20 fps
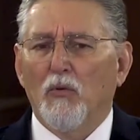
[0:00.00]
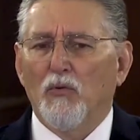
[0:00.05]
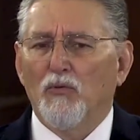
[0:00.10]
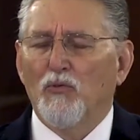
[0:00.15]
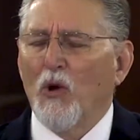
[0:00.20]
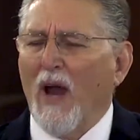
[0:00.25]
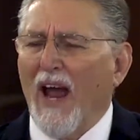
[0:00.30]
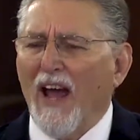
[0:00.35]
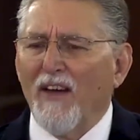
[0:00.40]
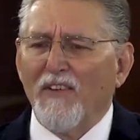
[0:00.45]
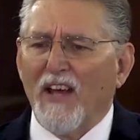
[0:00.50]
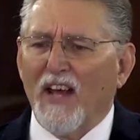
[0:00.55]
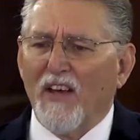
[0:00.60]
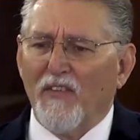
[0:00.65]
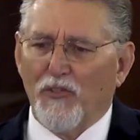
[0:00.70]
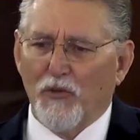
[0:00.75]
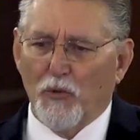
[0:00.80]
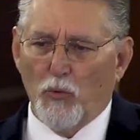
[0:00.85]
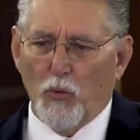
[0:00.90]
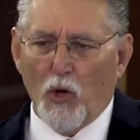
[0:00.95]
drive
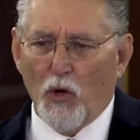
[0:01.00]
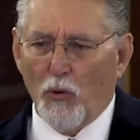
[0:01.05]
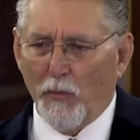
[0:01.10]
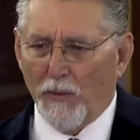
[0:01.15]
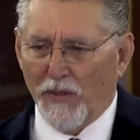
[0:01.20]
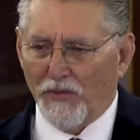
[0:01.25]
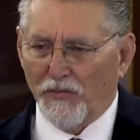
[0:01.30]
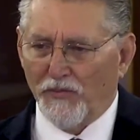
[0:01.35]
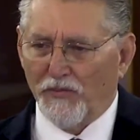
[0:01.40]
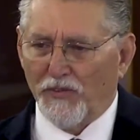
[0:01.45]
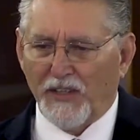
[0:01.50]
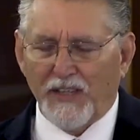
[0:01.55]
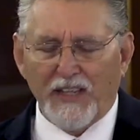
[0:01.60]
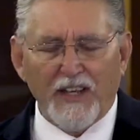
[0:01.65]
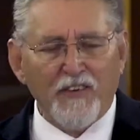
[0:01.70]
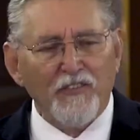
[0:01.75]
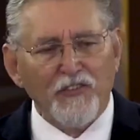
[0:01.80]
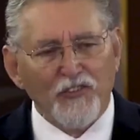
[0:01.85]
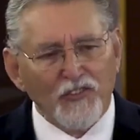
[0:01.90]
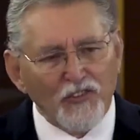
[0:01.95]
out the Romans and
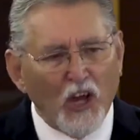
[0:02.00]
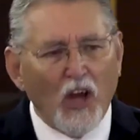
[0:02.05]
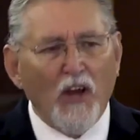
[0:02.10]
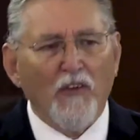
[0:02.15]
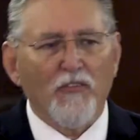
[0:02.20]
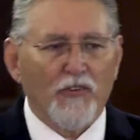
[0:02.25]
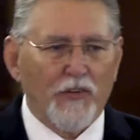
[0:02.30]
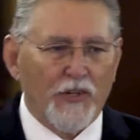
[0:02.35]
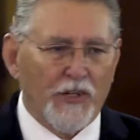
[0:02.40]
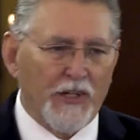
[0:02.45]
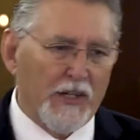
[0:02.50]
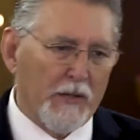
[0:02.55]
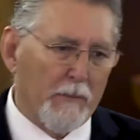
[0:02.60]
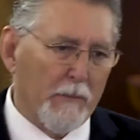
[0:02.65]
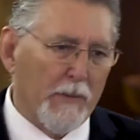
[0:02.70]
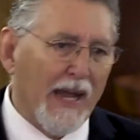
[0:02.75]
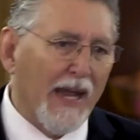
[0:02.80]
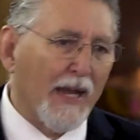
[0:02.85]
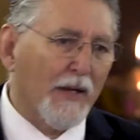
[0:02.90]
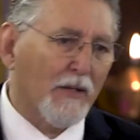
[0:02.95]
give sovereignty
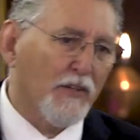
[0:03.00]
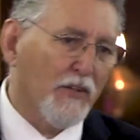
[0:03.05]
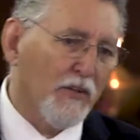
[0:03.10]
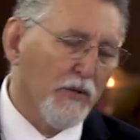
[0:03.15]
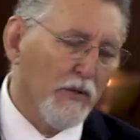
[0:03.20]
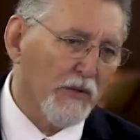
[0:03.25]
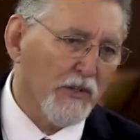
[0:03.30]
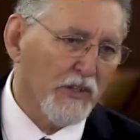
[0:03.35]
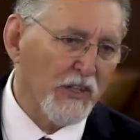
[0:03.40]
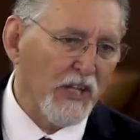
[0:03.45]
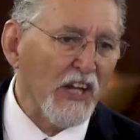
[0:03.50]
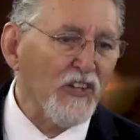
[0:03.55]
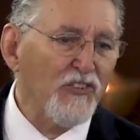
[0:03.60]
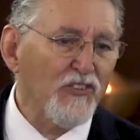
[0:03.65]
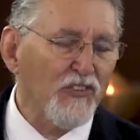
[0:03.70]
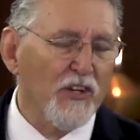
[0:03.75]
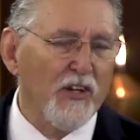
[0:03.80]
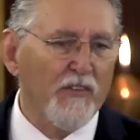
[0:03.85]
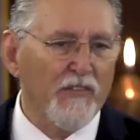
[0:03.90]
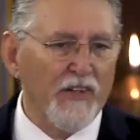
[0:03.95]
back to the
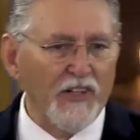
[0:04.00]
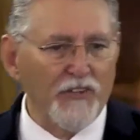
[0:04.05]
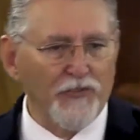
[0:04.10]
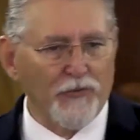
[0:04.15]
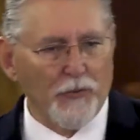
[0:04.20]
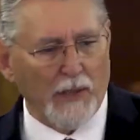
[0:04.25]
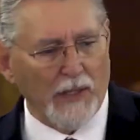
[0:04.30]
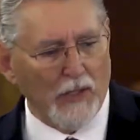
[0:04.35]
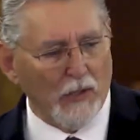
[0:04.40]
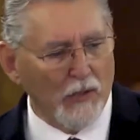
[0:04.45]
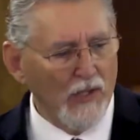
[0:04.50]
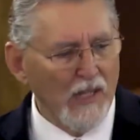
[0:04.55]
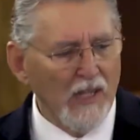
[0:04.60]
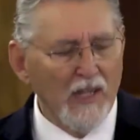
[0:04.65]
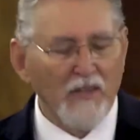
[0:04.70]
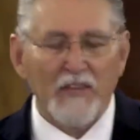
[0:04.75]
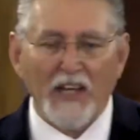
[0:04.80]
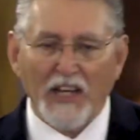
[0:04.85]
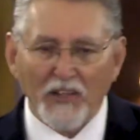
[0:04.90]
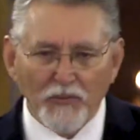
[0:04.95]
nation of Israel.
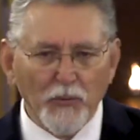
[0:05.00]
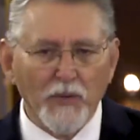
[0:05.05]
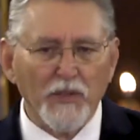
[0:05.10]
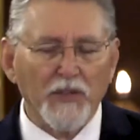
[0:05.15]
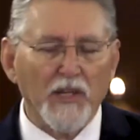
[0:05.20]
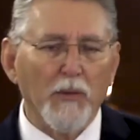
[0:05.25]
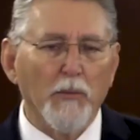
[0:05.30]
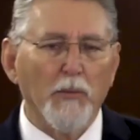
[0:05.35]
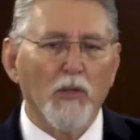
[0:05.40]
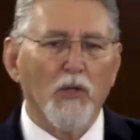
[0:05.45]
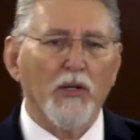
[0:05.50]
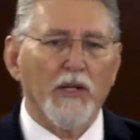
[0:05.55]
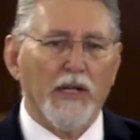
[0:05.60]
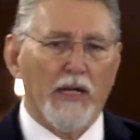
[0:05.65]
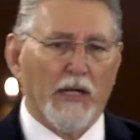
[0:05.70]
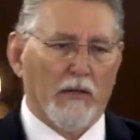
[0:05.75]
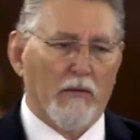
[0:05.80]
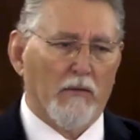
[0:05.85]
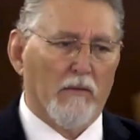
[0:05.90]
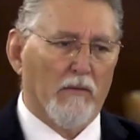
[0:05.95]
That's what they were
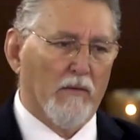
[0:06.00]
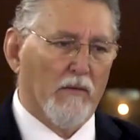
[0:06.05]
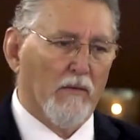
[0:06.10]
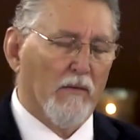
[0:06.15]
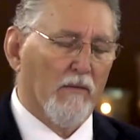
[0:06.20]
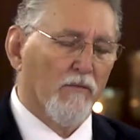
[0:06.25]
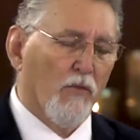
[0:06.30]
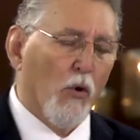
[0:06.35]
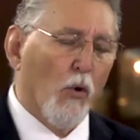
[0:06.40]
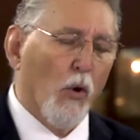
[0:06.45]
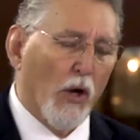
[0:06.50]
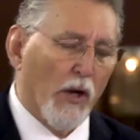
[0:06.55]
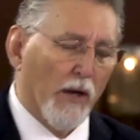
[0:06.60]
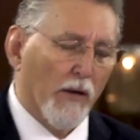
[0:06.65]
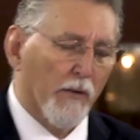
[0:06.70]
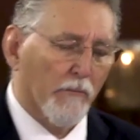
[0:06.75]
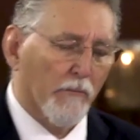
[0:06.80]
looking for.